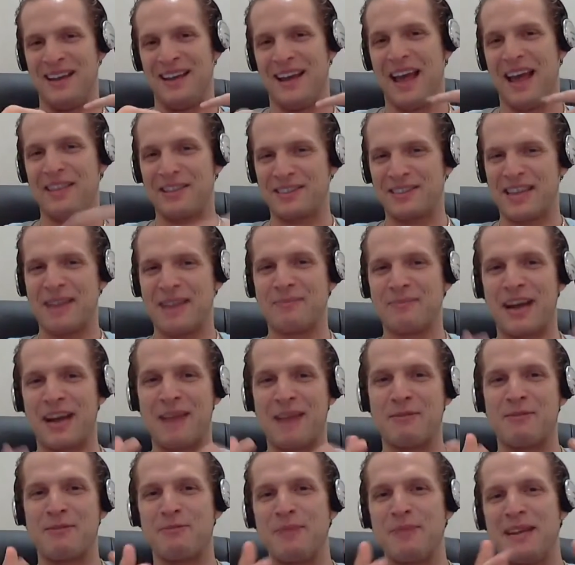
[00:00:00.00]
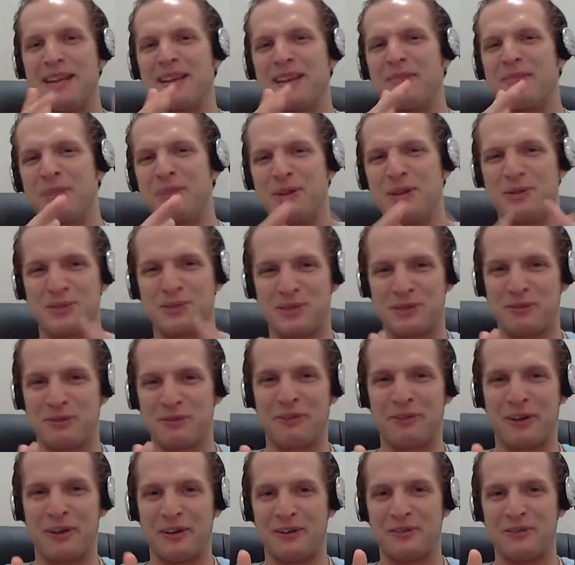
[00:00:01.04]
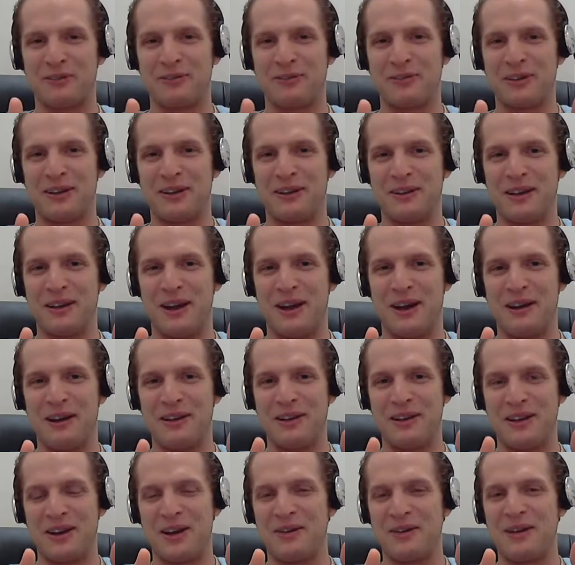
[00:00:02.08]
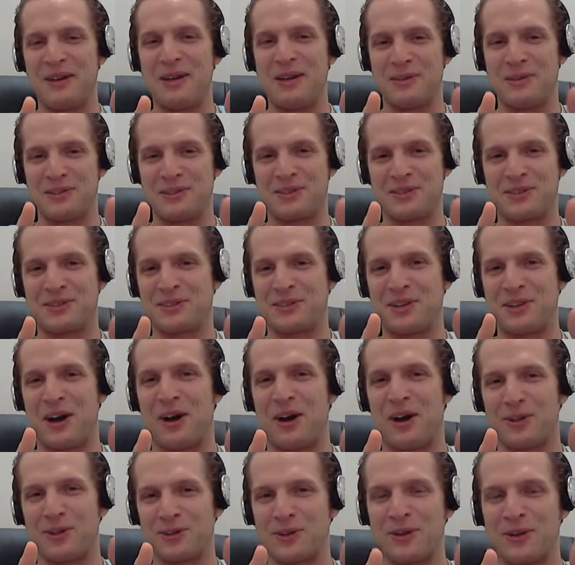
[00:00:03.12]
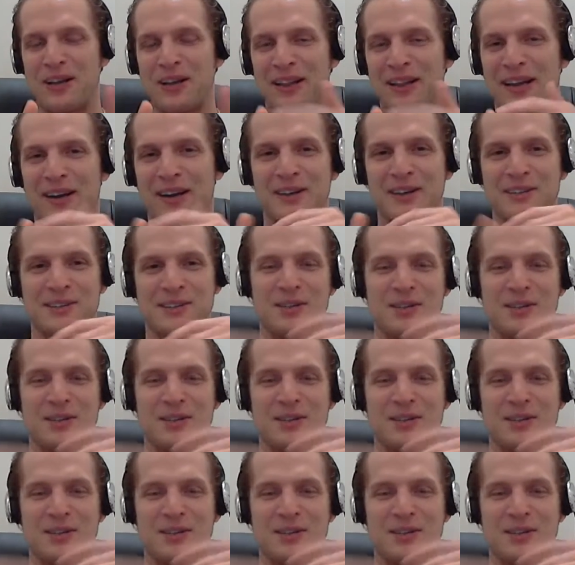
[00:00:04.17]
at the same time of being abusive it was also hilarious.